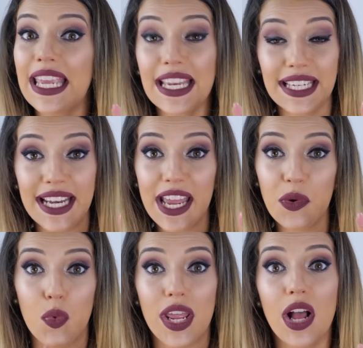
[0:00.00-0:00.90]

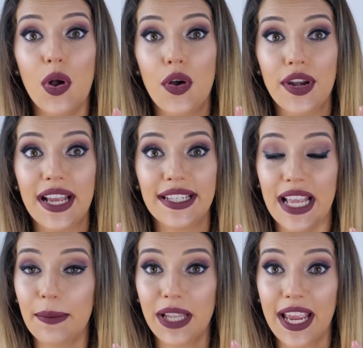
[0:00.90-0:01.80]
Internet, we are on a
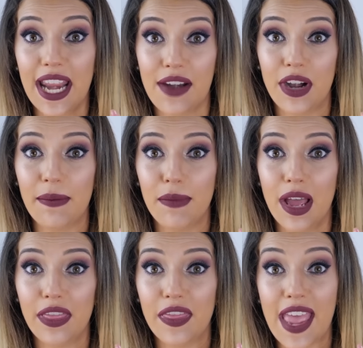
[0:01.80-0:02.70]
set plan every
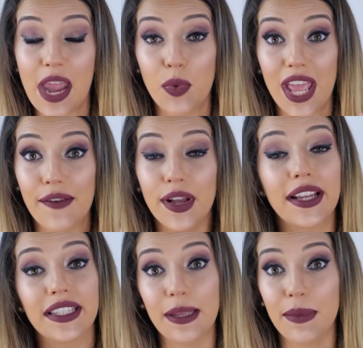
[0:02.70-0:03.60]
month and we have
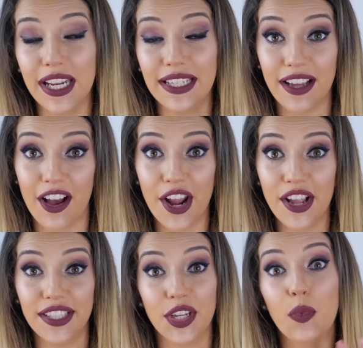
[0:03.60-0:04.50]
unlimited
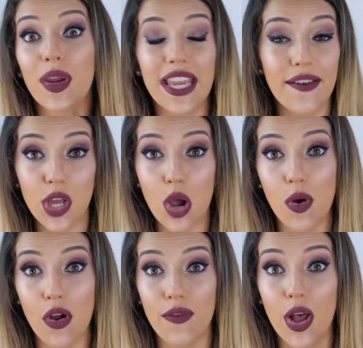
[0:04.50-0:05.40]
data, so we never
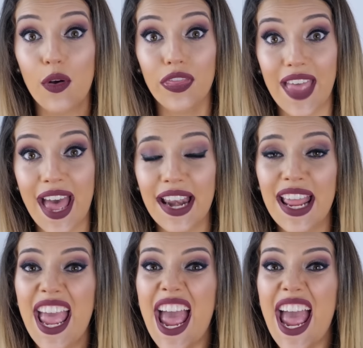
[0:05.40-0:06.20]
go over on that.